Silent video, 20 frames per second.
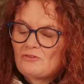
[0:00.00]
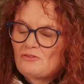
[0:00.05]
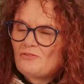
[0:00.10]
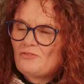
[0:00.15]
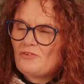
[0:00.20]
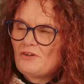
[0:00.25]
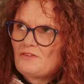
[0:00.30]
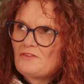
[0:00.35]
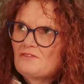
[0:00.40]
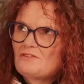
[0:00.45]
Do you
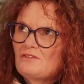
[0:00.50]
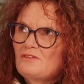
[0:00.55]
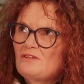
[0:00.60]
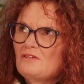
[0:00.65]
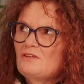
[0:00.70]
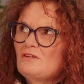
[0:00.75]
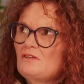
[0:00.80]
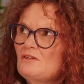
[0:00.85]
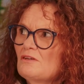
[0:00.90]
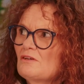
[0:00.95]
find there's
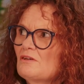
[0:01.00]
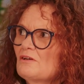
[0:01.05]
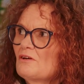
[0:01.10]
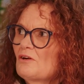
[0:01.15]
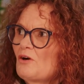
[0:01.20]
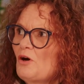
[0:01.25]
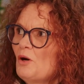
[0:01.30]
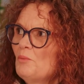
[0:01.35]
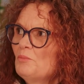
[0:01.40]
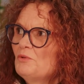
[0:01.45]
any
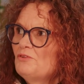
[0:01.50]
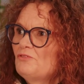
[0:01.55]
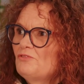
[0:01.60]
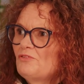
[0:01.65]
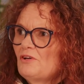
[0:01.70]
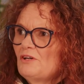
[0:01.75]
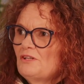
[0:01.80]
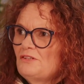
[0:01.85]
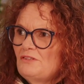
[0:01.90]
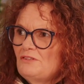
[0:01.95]
common
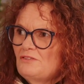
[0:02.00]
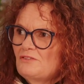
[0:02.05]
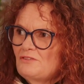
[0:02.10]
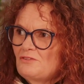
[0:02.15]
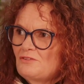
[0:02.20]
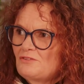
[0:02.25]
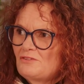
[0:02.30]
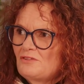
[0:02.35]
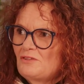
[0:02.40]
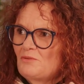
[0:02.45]
findings
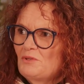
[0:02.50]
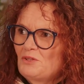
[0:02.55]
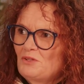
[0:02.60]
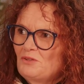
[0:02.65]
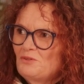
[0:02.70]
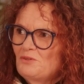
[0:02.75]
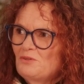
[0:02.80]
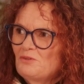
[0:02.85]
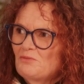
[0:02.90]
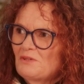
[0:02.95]
that you see when
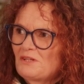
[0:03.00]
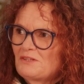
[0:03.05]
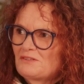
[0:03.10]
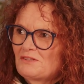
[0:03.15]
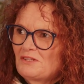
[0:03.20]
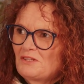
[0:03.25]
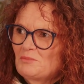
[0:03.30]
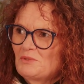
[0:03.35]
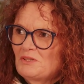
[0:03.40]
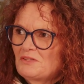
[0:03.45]
you do red
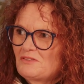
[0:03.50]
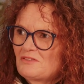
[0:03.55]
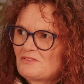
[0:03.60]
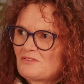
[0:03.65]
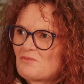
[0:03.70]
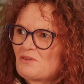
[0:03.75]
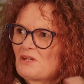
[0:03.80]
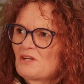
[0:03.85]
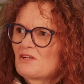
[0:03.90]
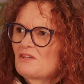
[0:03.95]
teamings? Is
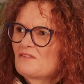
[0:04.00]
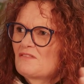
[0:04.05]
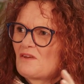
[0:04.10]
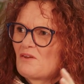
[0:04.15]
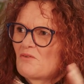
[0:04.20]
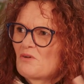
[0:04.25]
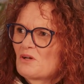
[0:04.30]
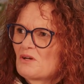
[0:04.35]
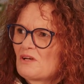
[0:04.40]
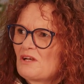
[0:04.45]

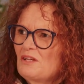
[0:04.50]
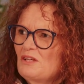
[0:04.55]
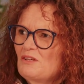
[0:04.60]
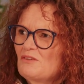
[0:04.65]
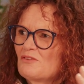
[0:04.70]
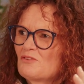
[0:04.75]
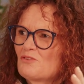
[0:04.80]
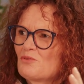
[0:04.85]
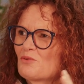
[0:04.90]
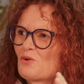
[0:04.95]
there
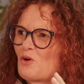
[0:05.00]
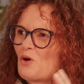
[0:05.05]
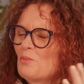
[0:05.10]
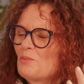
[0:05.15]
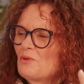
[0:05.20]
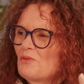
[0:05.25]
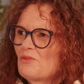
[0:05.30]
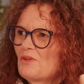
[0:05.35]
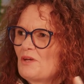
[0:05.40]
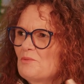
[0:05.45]
any sort of
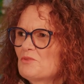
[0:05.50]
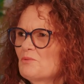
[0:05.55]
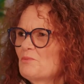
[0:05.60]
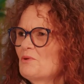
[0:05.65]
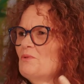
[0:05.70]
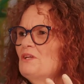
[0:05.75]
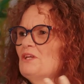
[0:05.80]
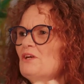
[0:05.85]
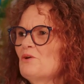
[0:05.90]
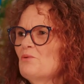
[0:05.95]
common themes? I
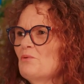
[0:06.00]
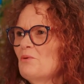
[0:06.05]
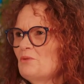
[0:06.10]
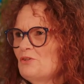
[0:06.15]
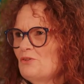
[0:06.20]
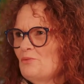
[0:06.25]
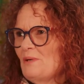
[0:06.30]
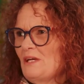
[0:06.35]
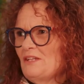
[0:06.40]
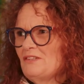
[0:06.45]
mean, we know when we
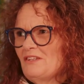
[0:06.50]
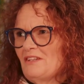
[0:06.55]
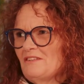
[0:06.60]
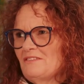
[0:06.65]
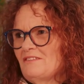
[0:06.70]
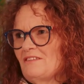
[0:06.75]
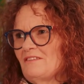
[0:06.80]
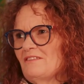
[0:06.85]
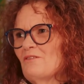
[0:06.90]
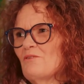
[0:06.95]
do pen
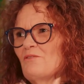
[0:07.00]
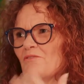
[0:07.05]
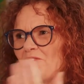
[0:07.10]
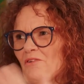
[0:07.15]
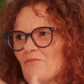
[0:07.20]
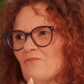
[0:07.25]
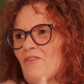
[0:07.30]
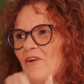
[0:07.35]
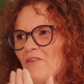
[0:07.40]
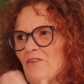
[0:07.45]
testing, there are
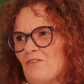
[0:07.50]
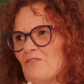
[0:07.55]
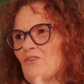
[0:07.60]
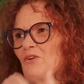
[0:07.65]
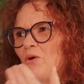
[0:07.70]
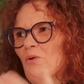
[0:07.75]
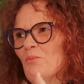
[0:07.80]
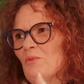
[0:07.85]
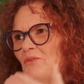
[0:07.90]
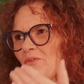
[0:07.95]
very
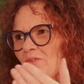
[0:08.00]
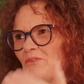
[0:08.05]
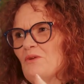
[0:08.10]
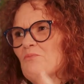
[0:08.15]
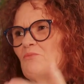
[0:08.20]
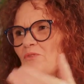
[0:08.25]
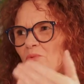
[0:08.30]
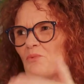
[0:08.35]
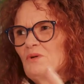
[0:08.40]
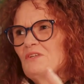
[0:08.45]
common
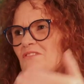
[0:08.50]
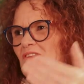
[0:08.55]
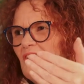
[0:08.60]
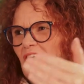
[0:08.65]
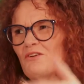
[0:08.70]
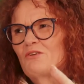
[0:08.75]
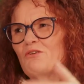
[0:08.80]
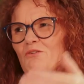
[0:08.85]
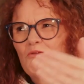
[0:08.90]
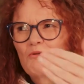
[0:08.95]
themes that we see
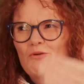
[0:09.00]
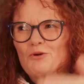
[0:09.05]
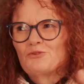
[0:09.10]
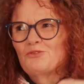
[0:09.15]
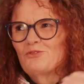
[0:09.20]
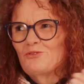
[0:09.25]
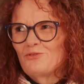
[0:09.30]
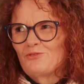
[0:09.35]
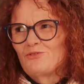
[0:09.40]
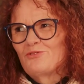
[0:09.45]
in a
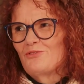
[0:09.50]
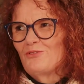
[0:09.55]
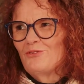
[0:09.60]
lot of